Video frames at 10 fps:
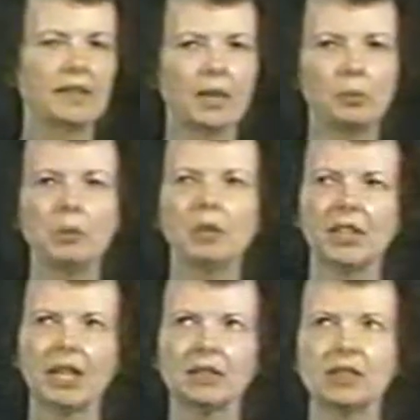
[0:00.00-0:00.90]
that we will
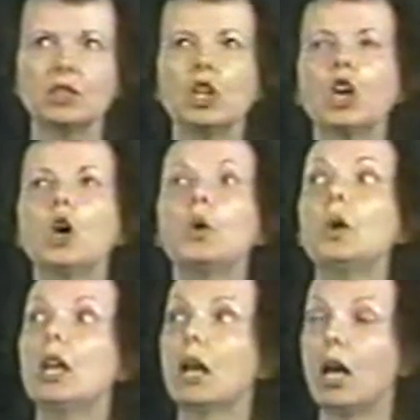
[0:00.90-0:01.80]
get to
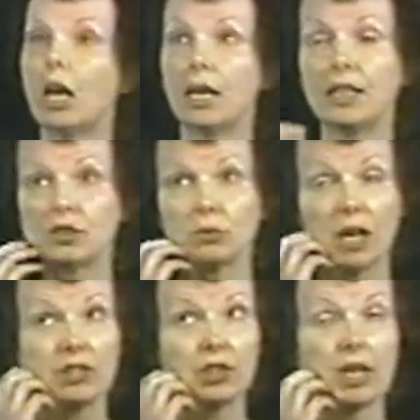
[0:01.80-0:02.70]
know and
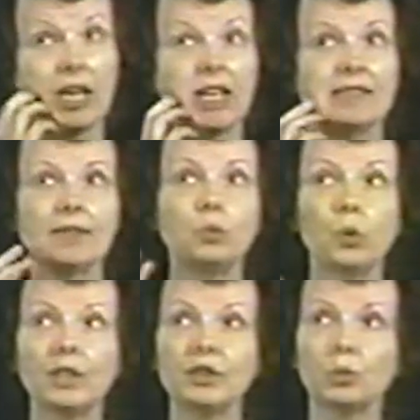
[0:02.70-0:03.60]
scratch our heads and
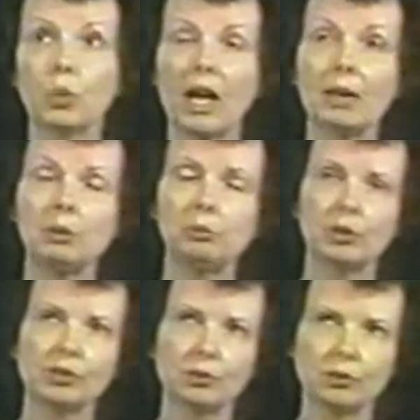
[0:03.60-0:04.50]
wonder why we
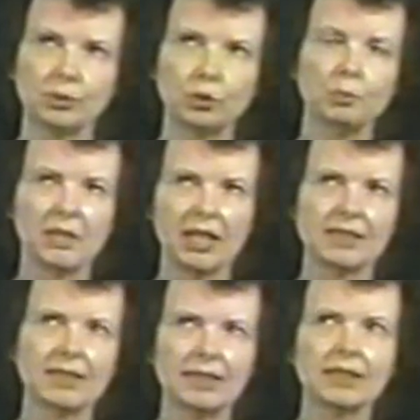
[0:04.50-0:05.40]
were so stupid,
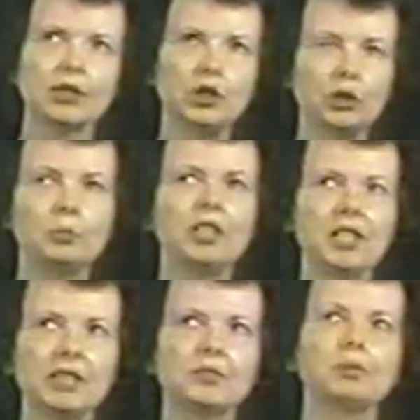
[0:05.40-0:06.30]
as it is in human
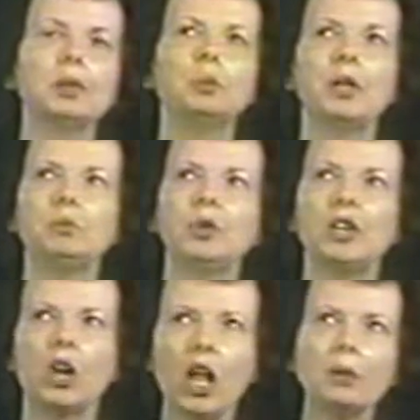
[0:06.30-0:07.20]
history, when
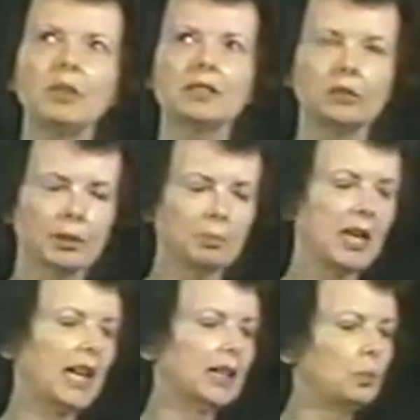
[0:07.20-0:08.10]
we always look
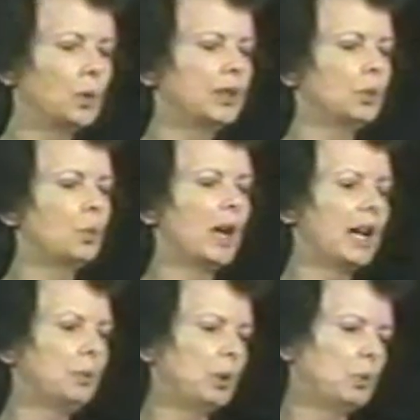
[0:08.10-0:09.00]
back and wonder
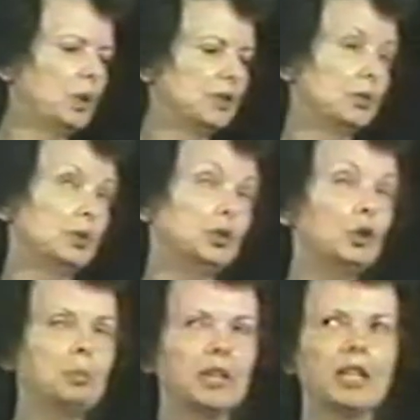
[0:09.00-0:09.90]
why we were so
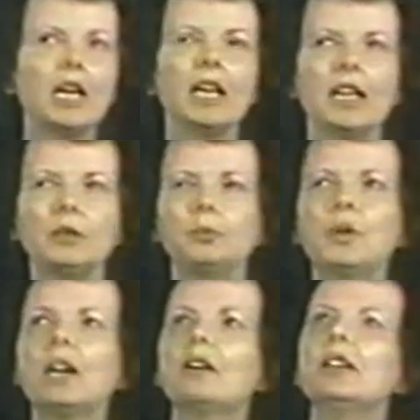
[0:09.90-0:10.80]
stupid, if
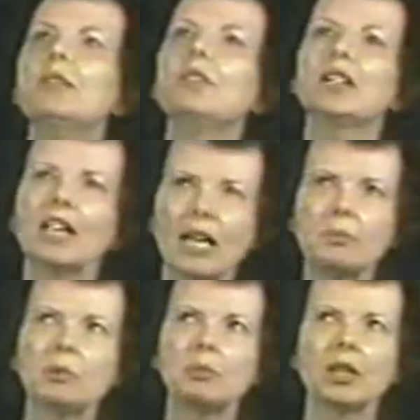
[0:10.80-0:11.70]
we are even
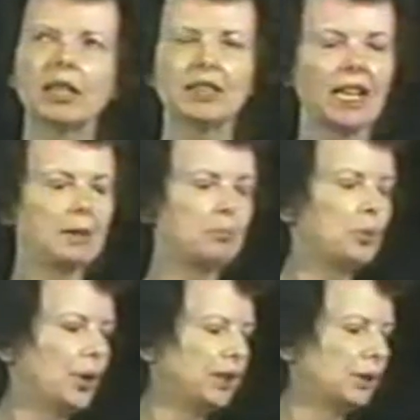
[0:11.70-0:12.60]
capable at that
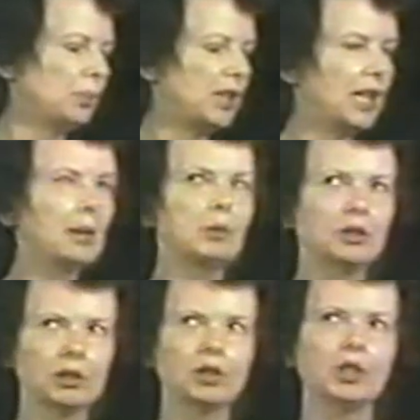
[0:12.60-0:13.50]
point to be able
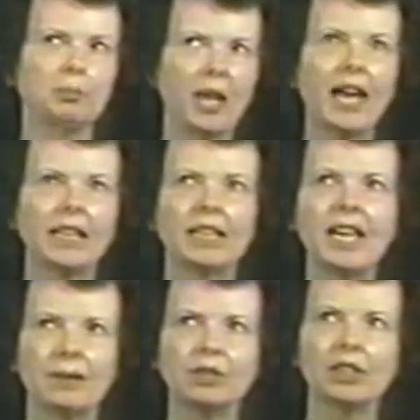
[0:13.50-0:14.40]
to look back
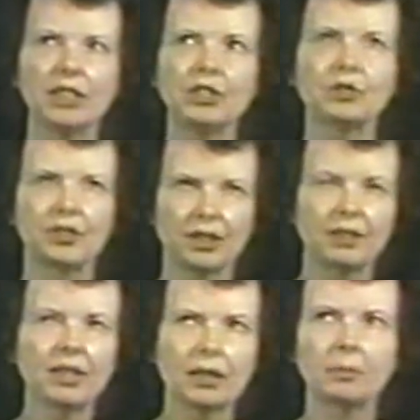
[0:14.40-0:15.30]
and have the leisure to
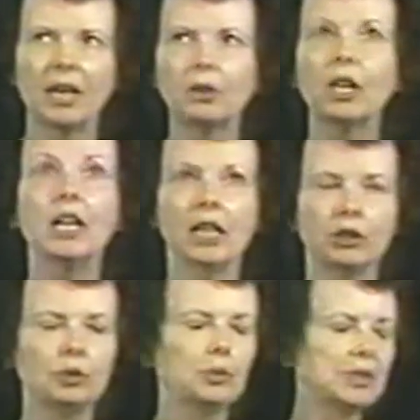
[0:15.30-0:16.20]
think about
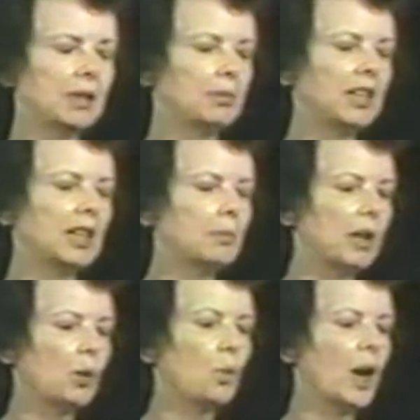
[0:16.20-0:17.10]
and do something
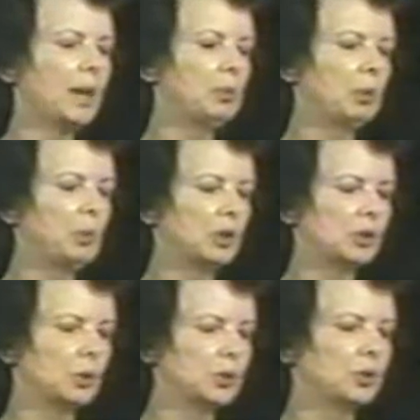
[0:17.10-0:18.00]
about why we were
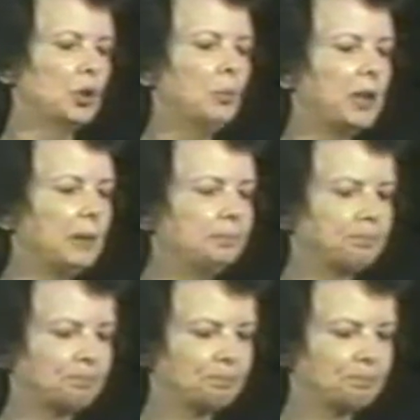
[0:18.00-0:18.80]
so stupid.